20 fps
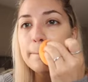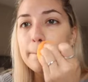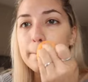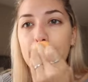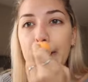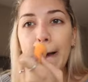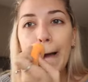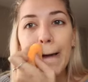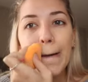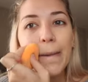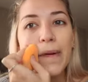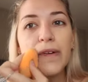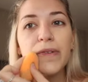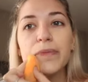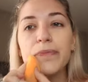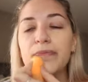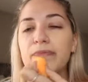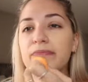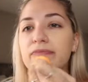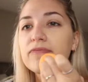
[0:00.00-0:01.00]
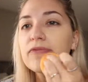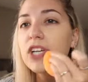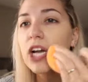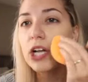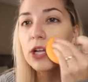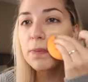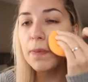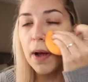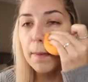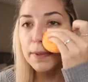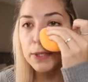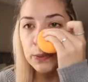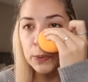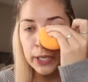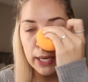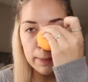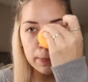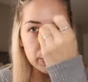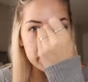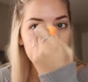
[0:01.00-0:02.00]
But ColourPop is
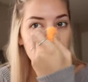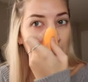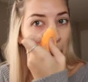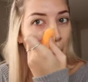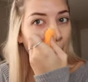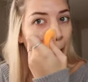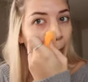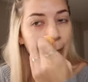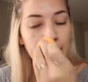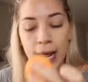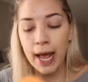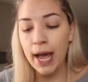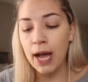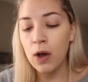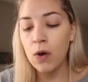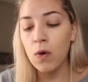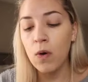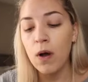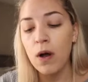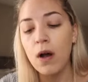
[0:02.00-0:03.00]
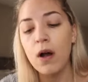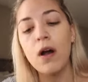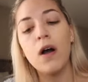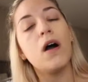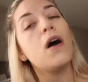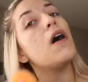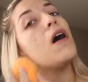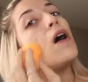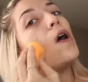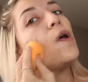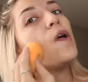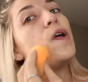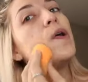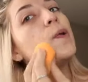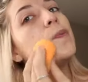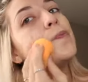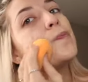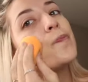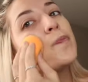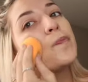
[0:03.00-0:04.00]
what I'm using right now,
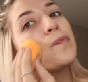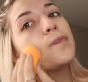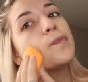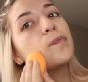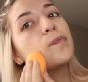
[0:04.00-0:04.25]
and